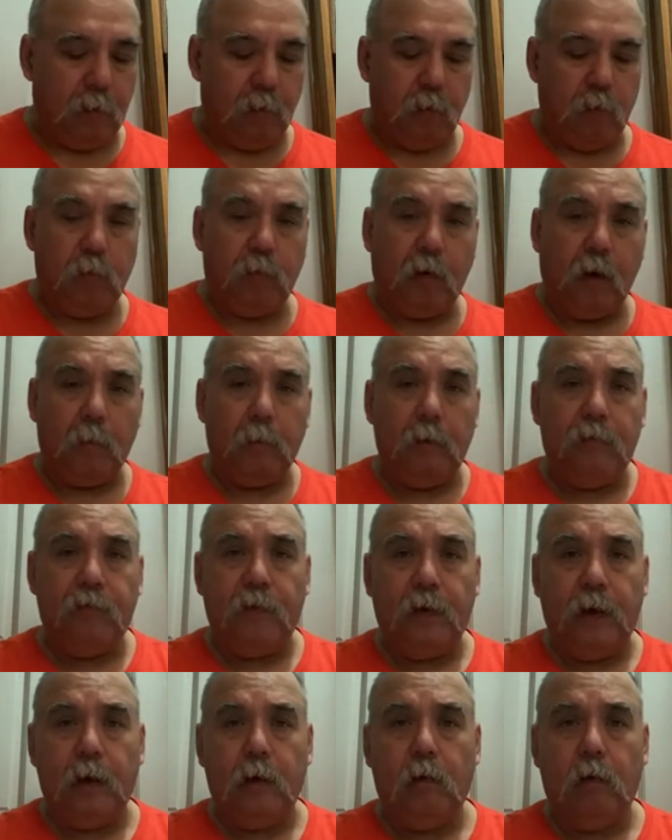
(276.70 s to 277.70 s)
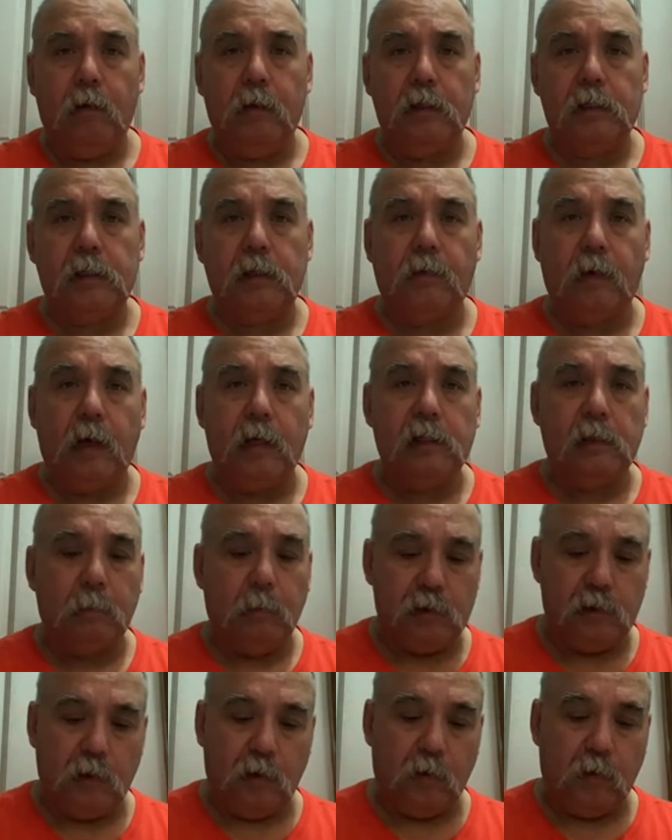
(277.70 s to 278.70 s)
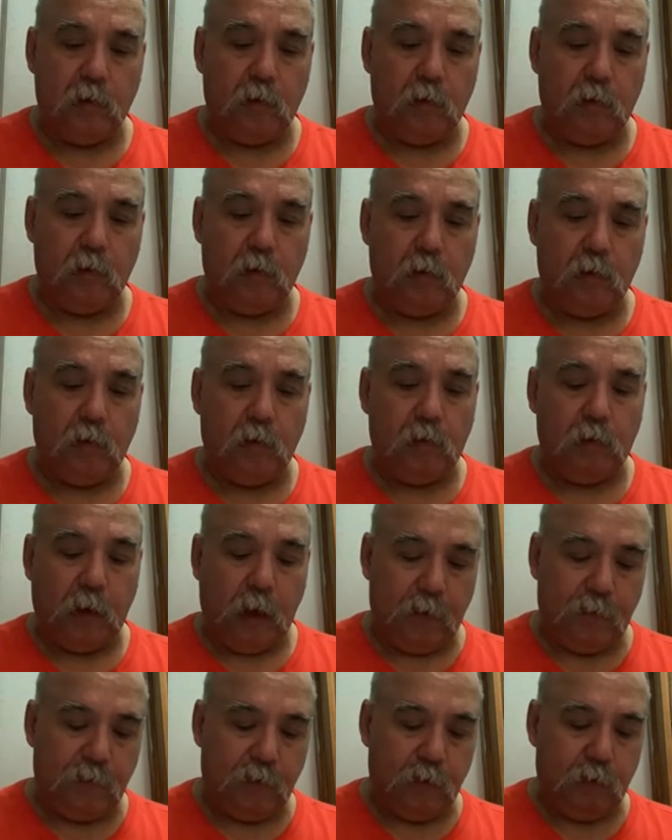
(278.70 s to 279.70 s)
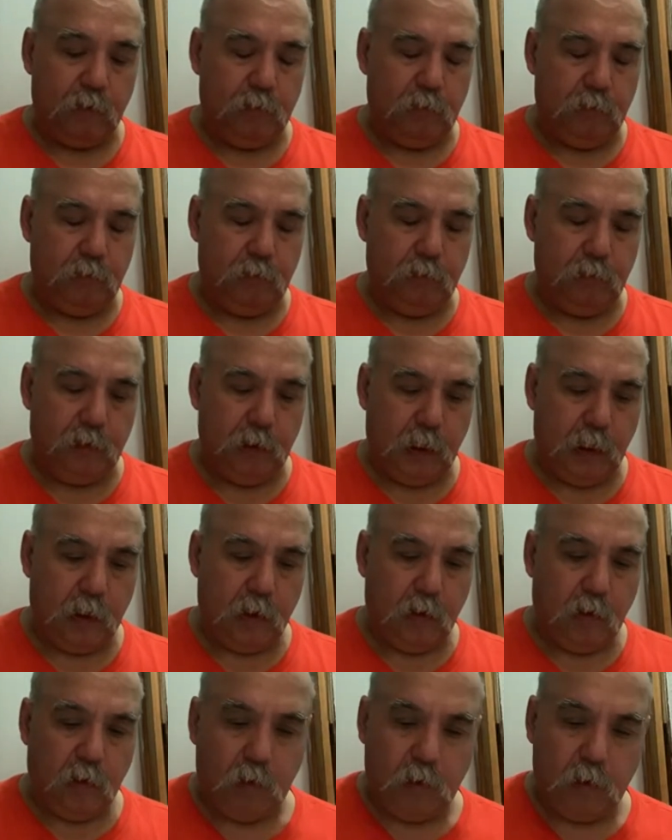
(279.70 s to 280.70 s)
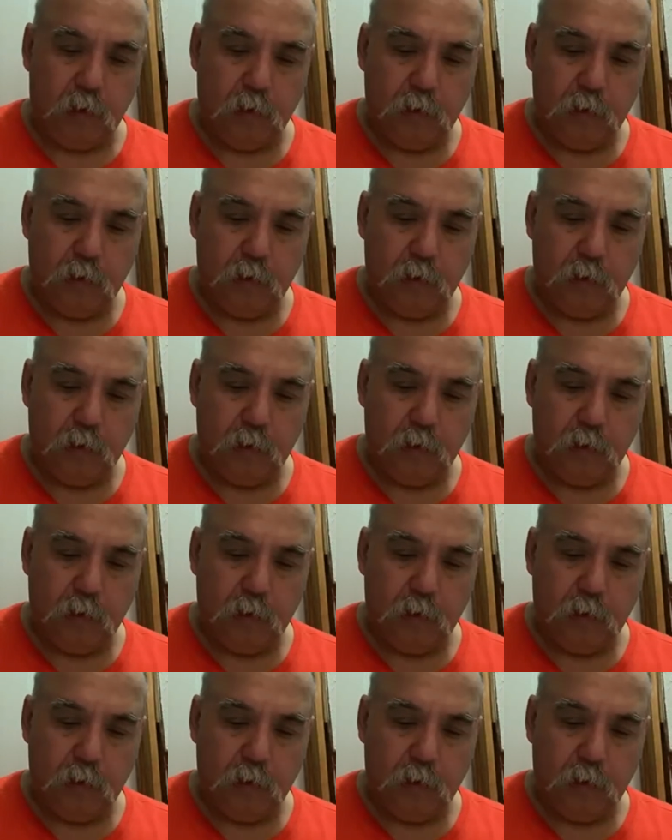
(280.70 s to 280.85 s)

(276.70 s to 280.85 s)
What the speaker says: battery will probably fail on this device. I'm using an old iPhone XR.